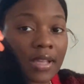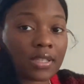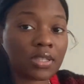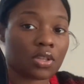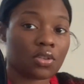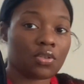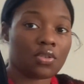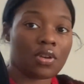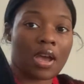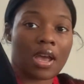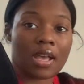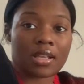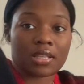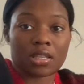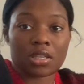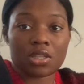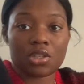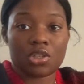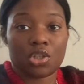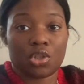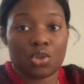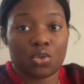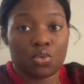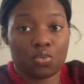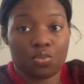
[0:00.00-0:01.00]
so you guys can
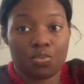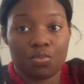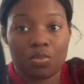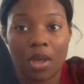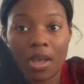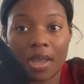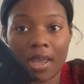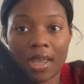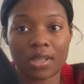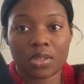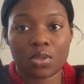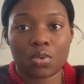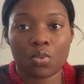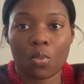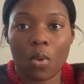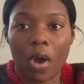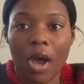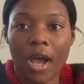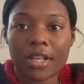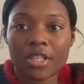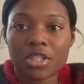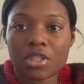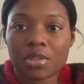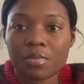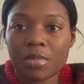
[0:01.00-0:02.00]
just, I guess,
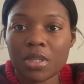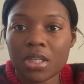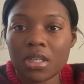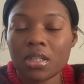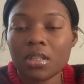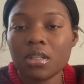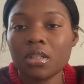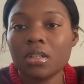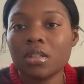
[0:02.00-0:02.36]
watch me.